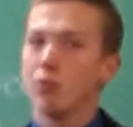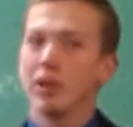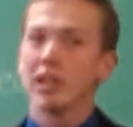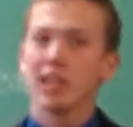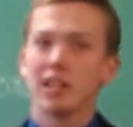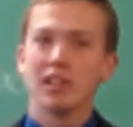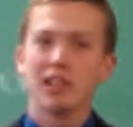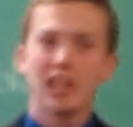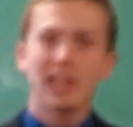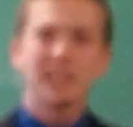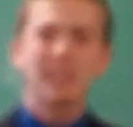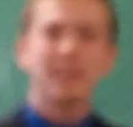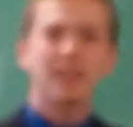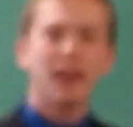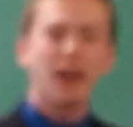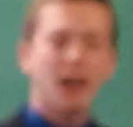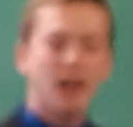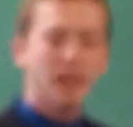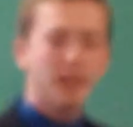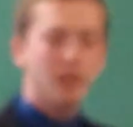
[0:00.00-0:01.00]
we can let
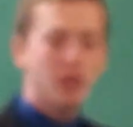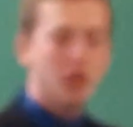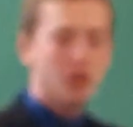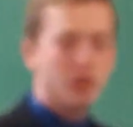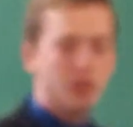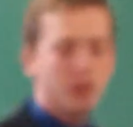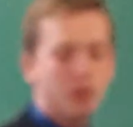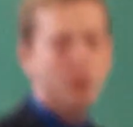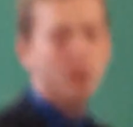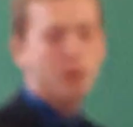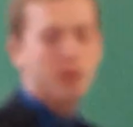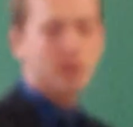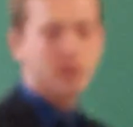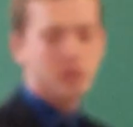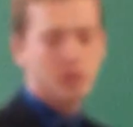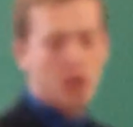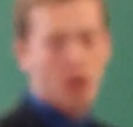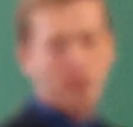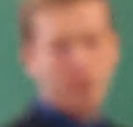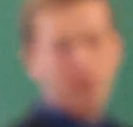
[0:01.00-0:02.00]
God do the
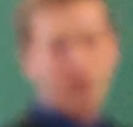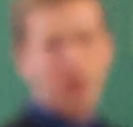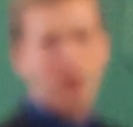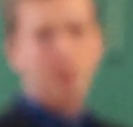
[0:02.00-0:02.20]
softening.